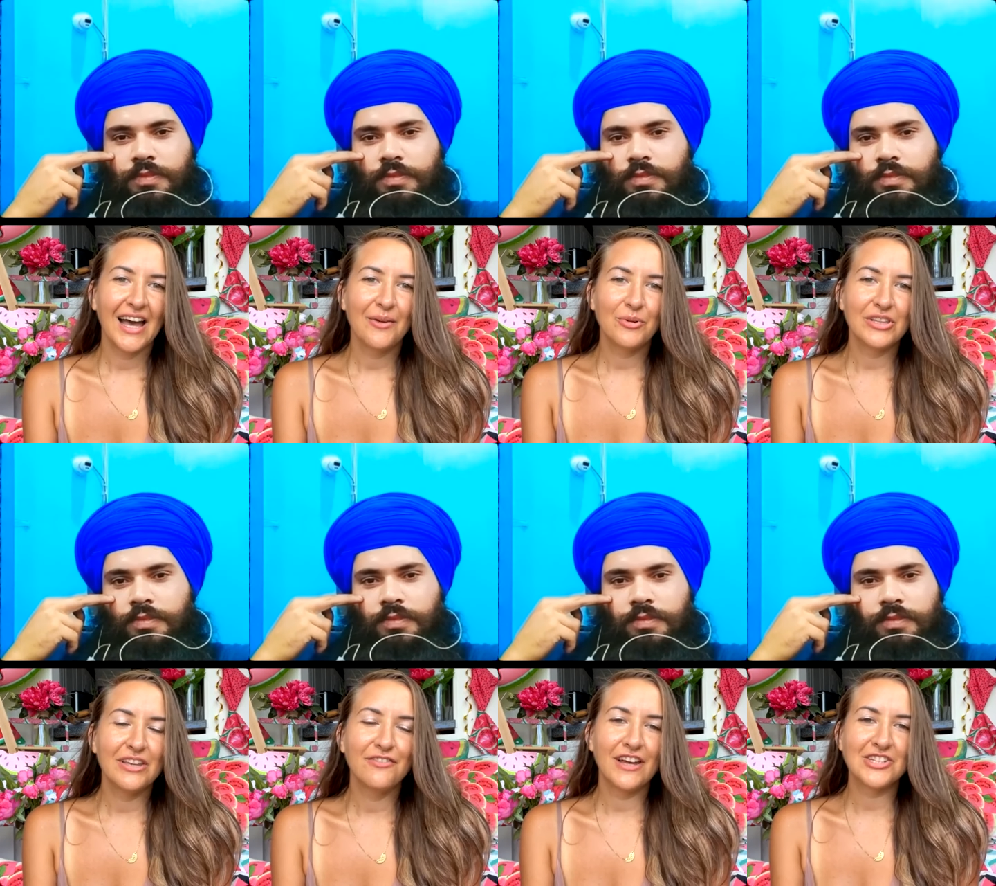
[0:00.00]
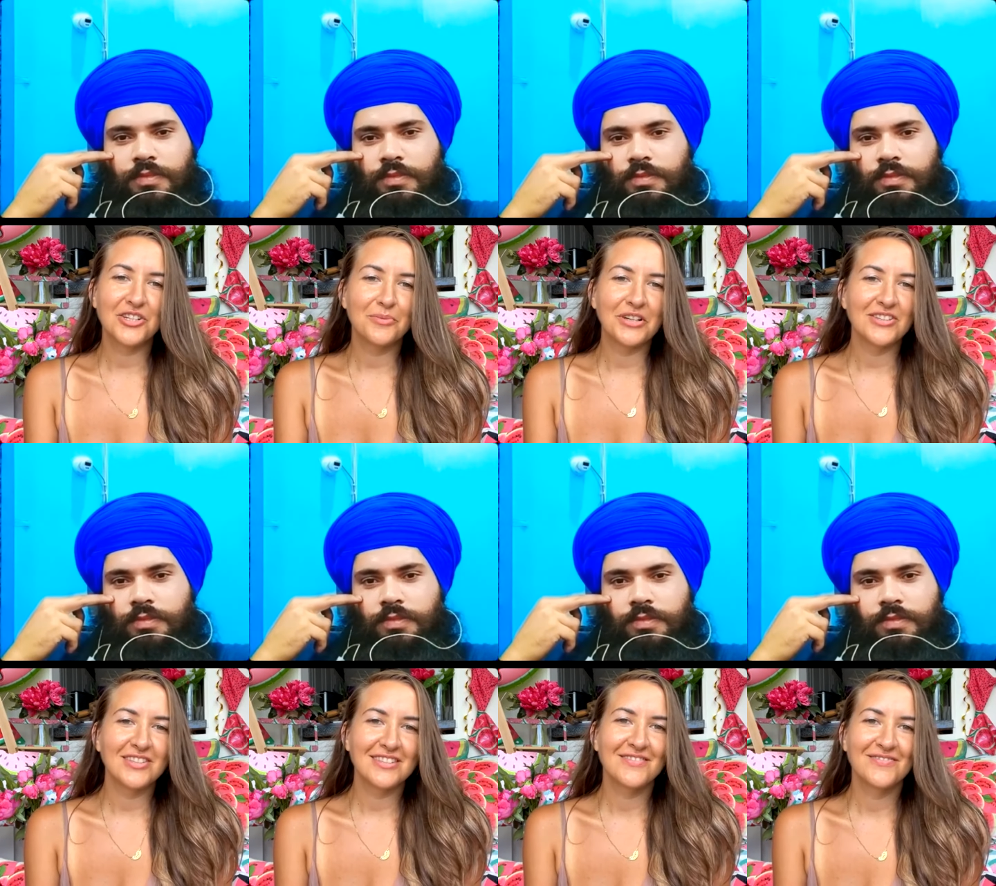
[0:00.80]
Speaker 1: I will eat
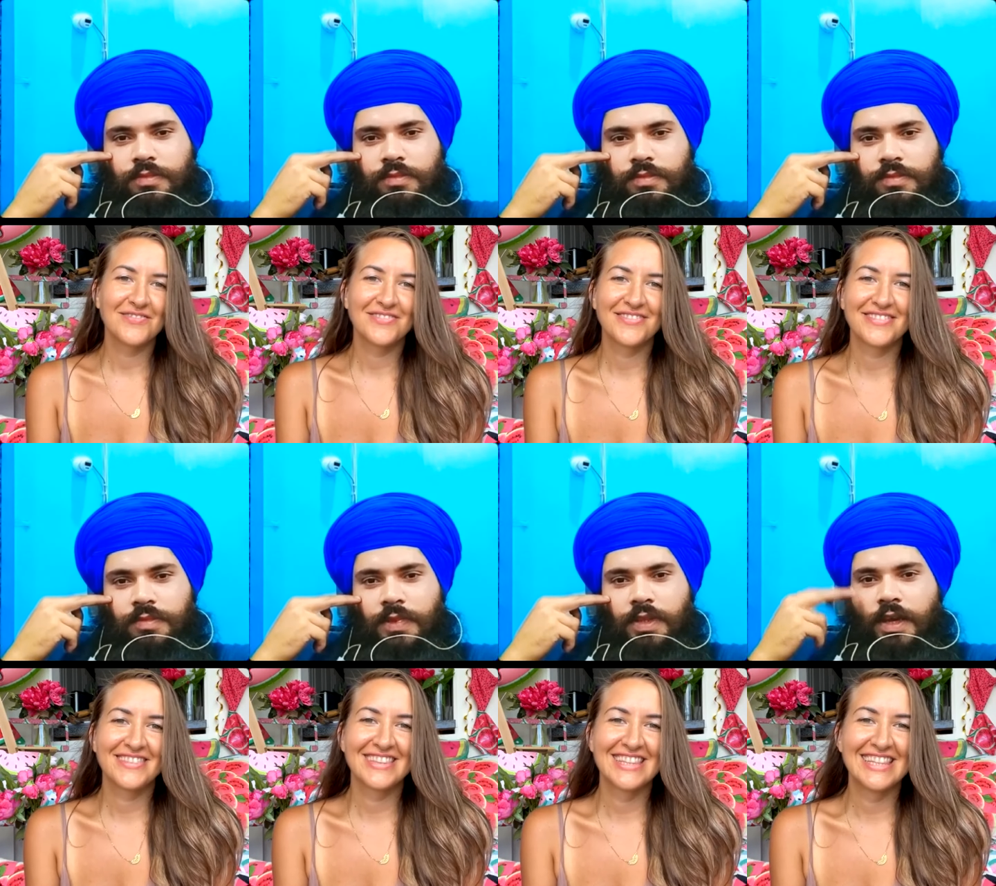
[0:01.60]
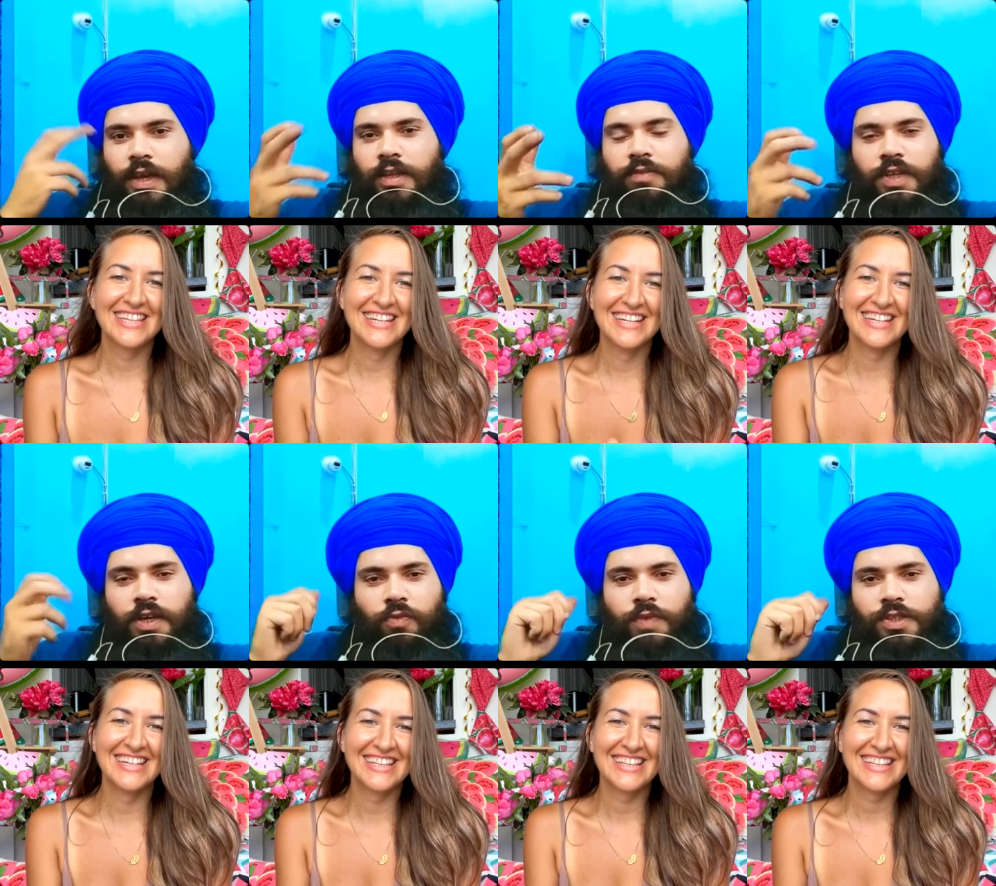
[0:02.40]
vegetables.
Speaker 2: And
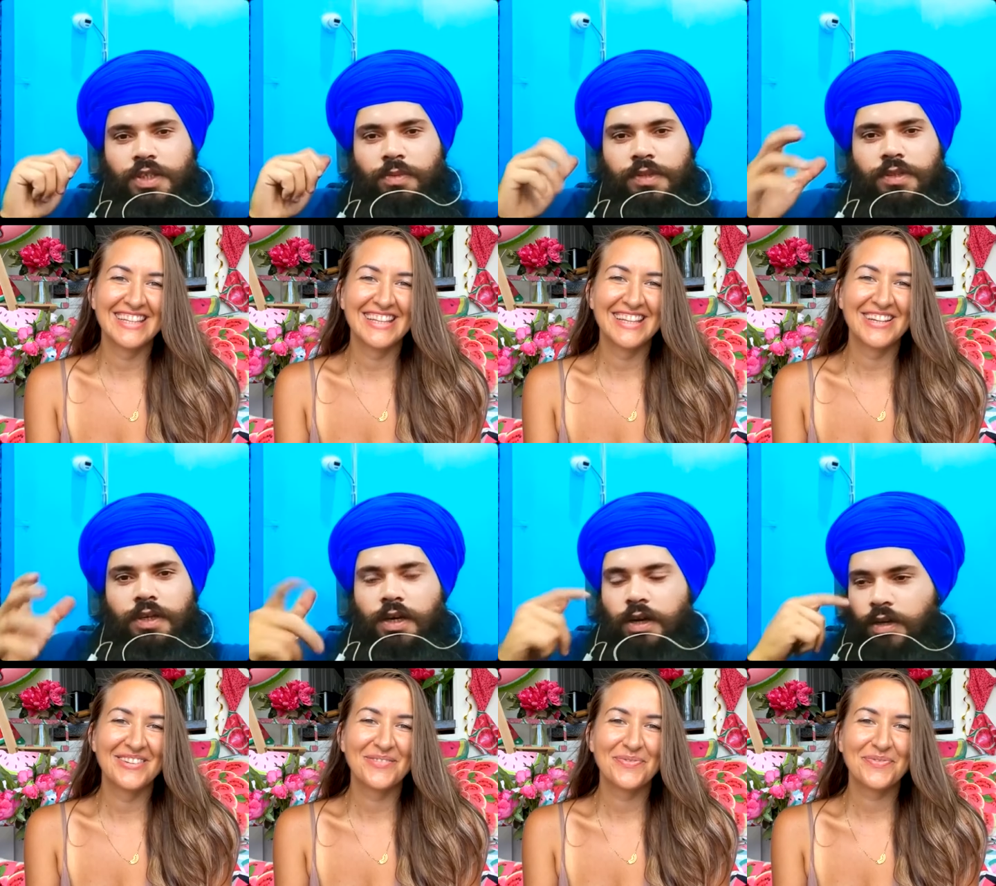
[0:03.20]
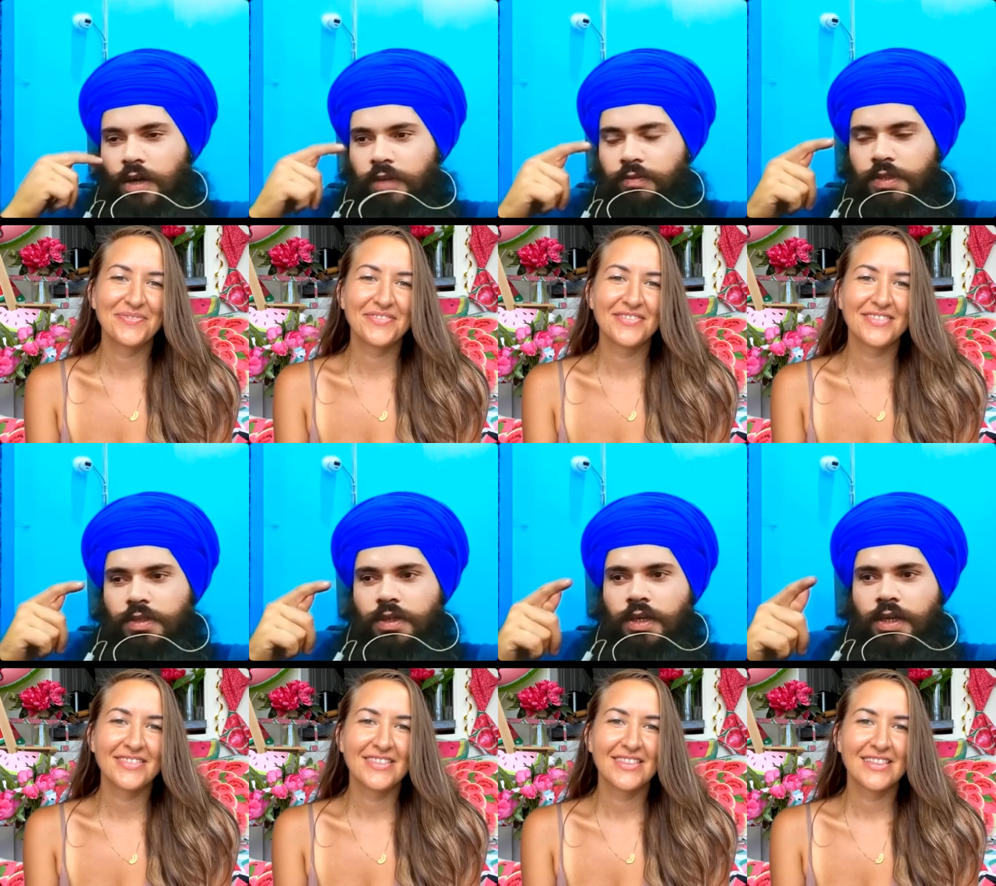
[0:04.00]
if there are no vegetables, uh, I
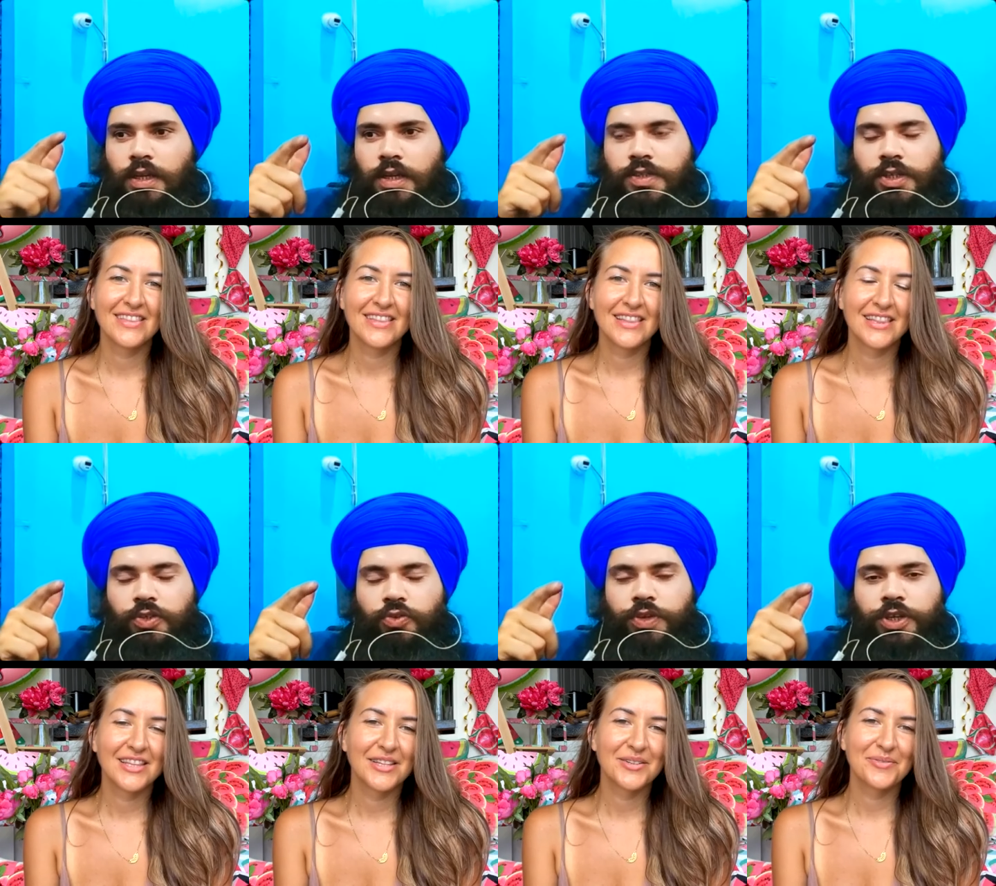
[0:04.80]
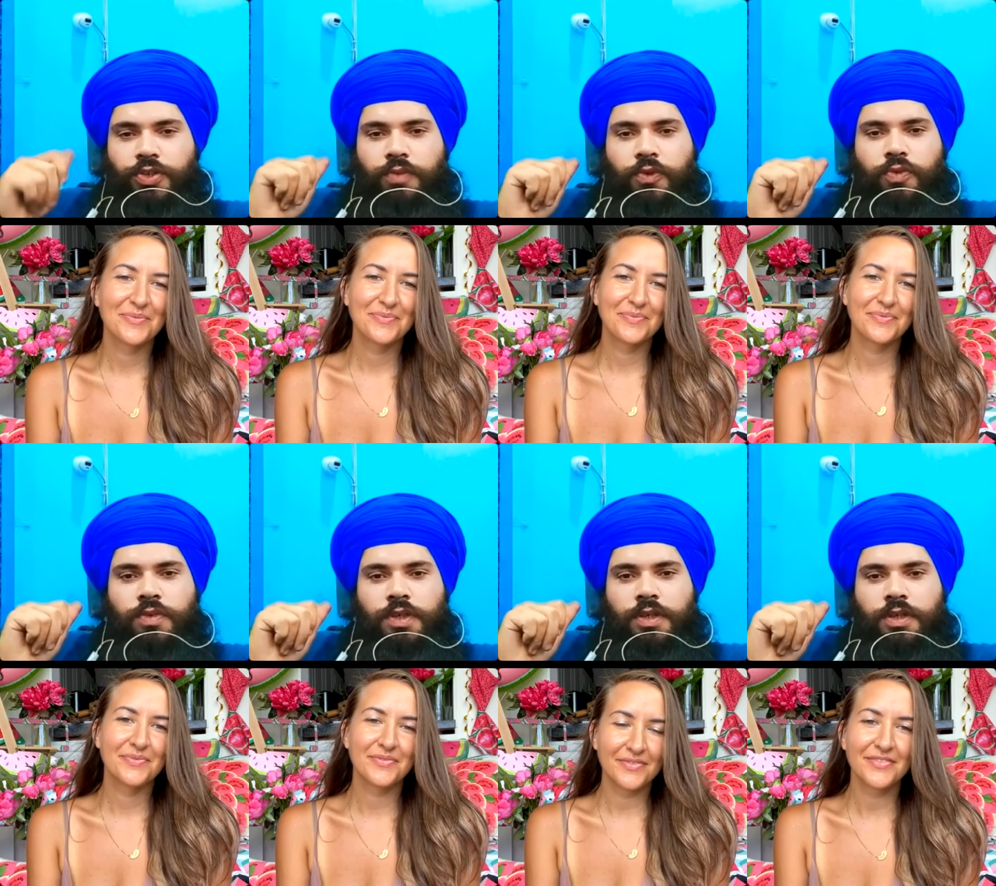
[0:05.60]
was listening to your interview,
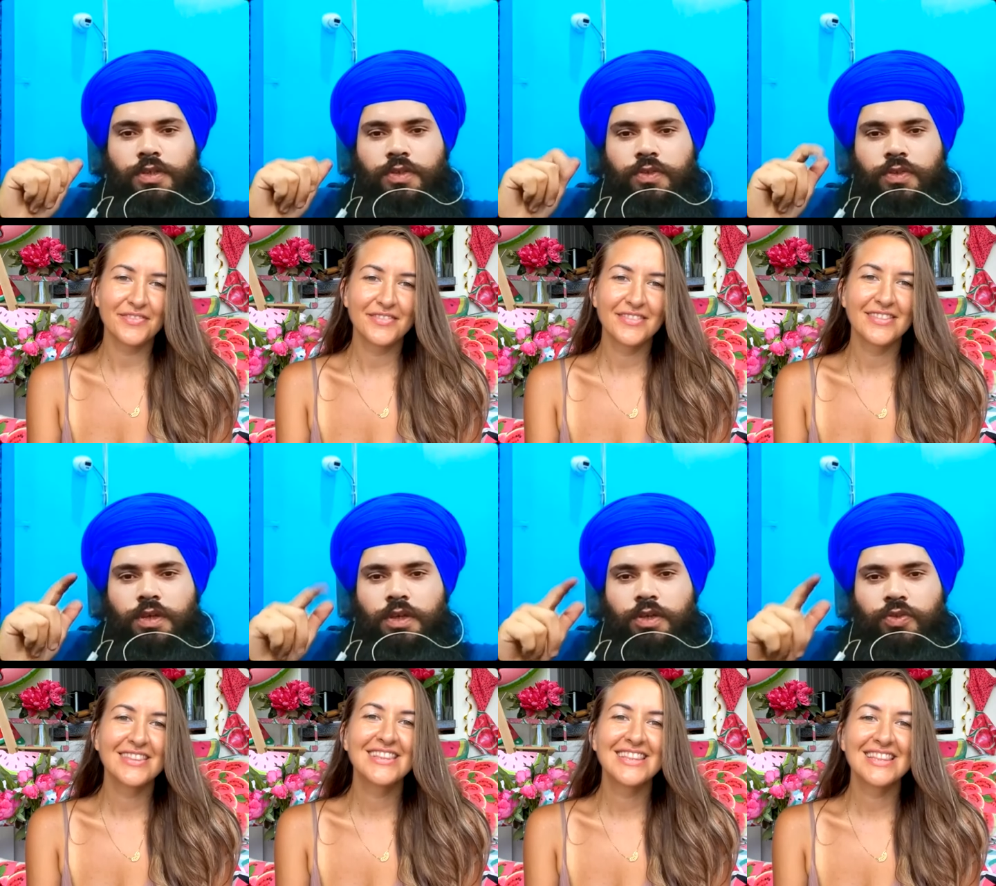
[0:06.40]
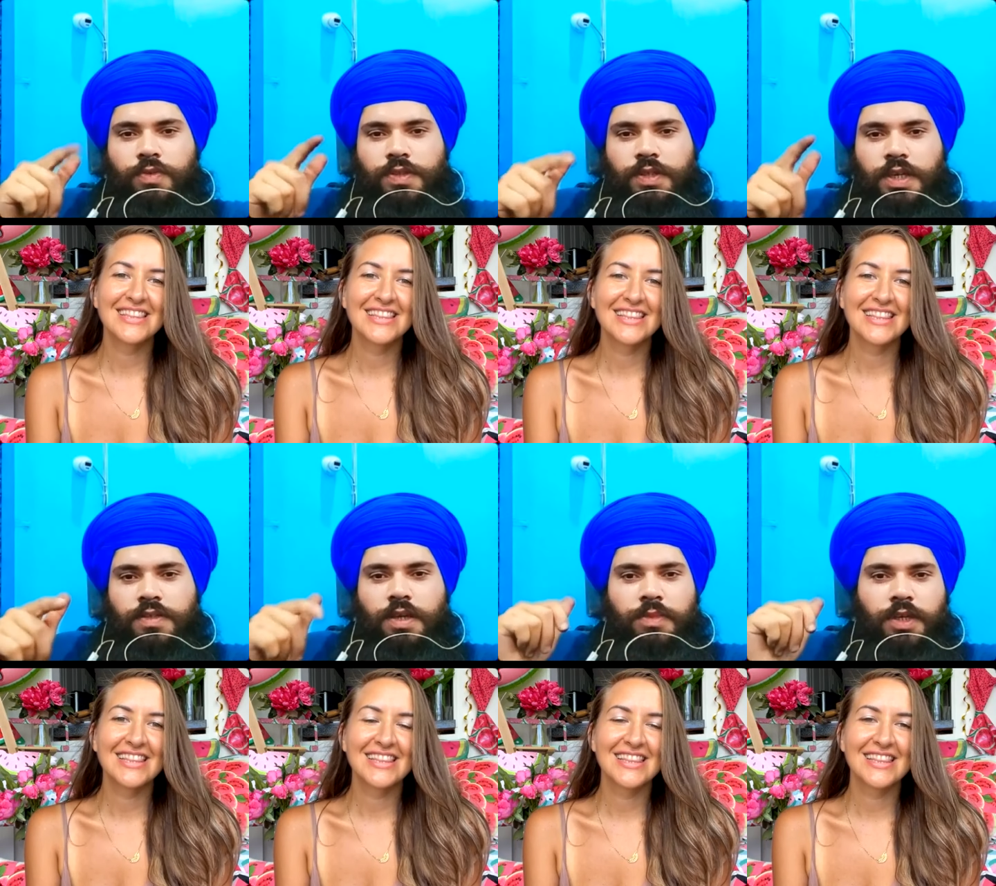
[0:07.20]
so you were saying
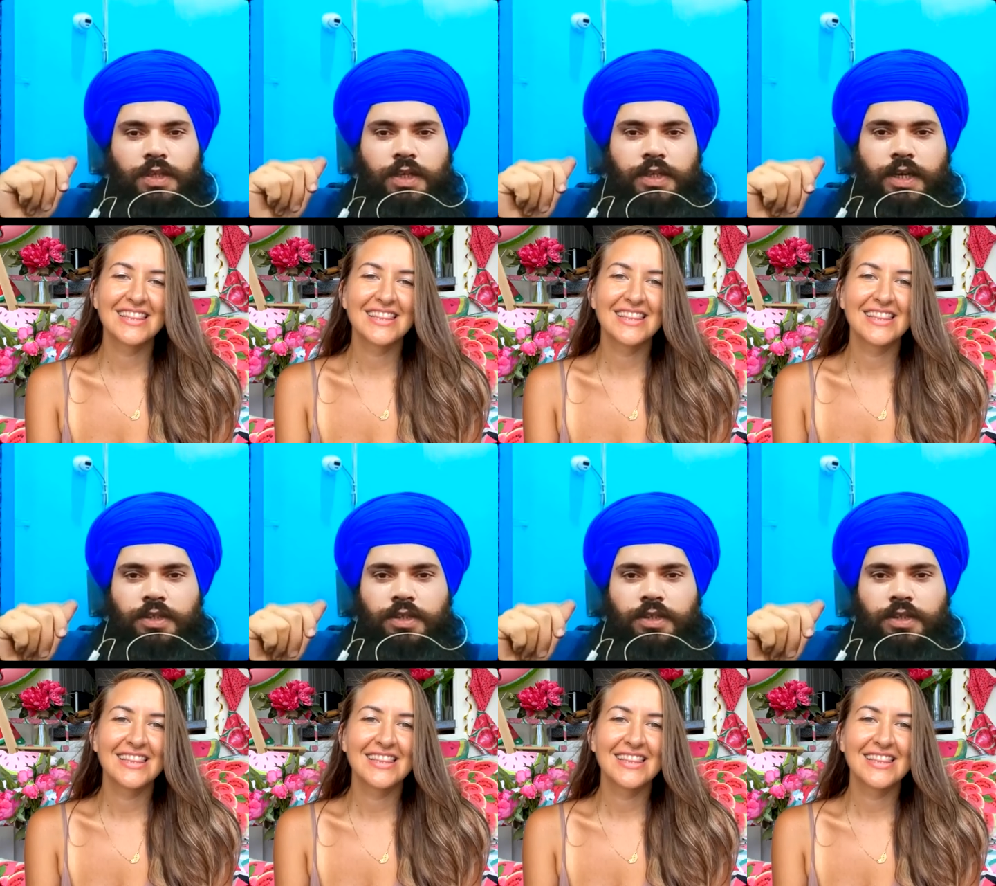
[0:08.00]
something there